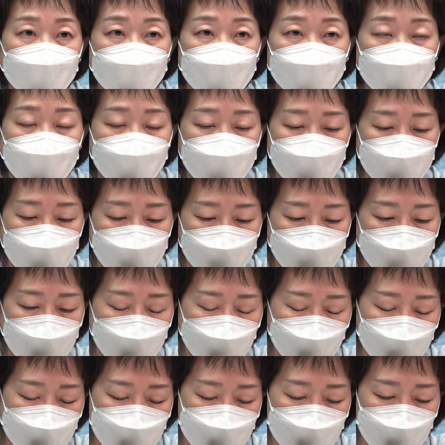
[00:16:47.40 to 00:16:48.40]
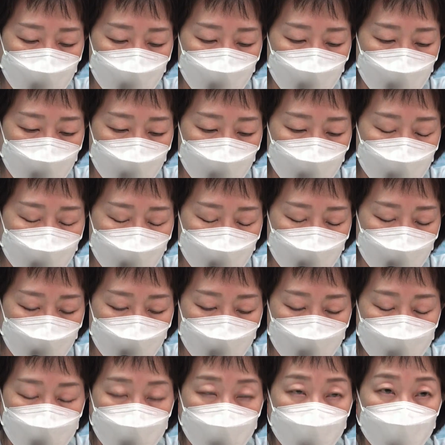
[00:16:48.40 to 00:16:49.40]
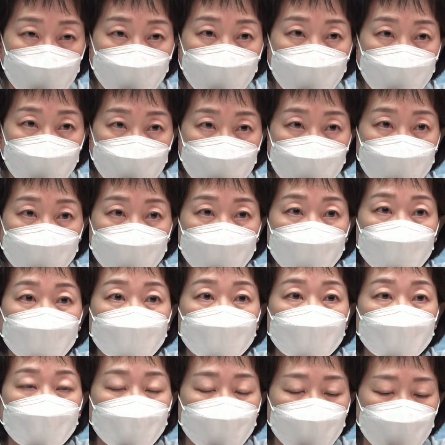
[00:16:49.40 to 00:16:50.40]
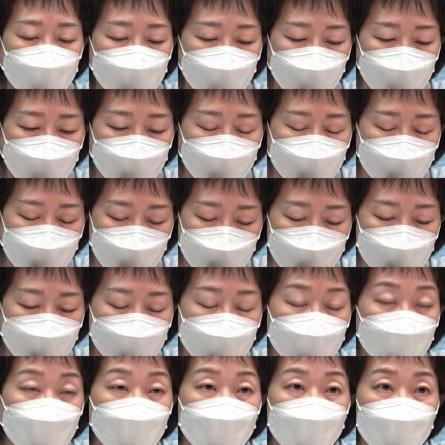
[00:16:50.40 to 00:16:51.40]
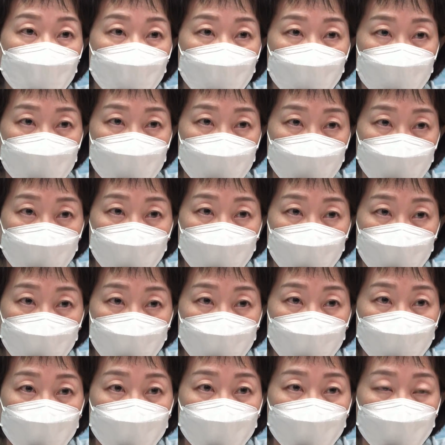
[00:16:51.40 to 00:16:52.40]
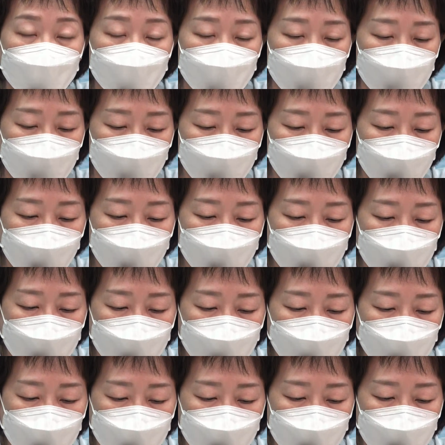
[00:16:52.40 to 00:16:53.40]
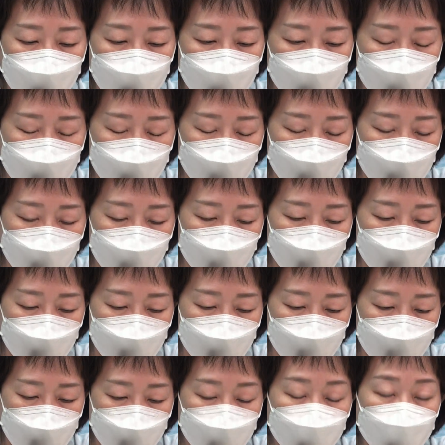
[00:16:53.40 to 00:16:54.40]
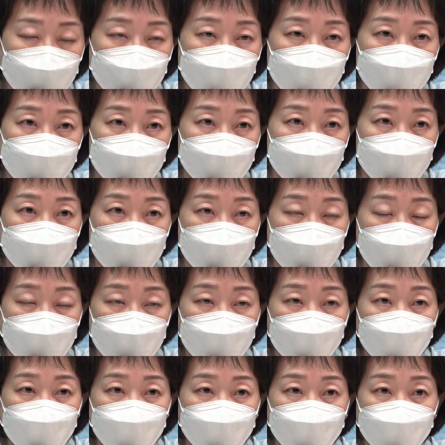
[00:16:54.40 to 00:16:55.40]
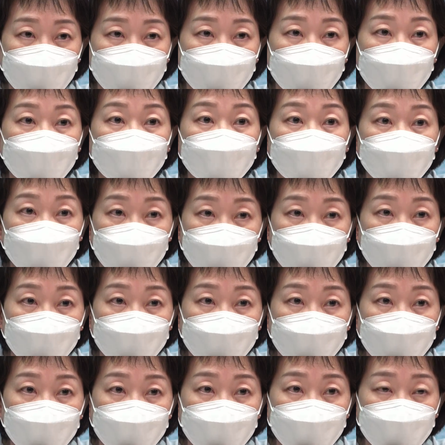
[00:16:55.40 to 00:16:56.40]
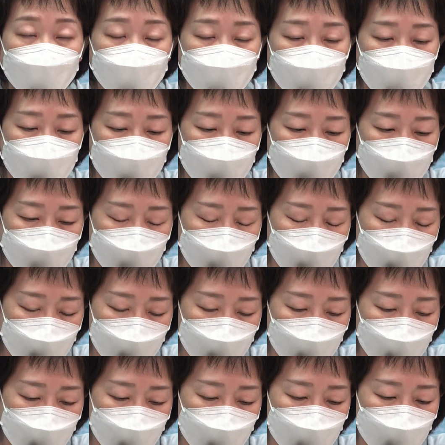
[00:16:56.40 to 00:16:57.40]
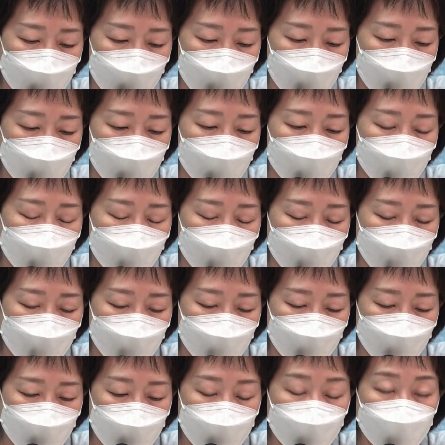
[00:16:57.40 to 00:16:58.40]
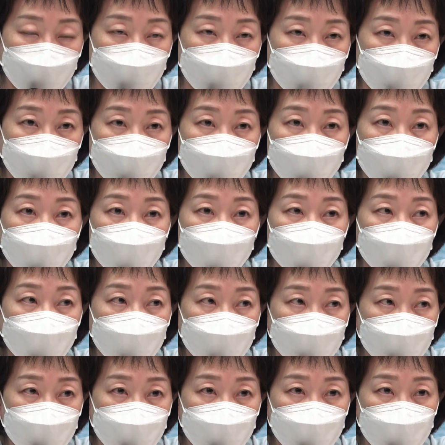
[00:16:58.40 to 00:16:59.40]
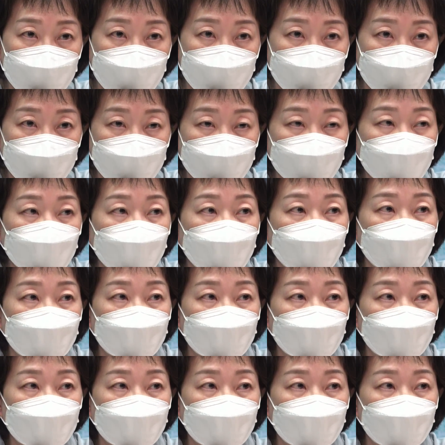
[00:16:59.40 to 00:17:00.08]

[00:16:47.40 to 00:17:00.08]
The person may be tested again, testing negative, but since there was a positive result, this was a positive case. This could have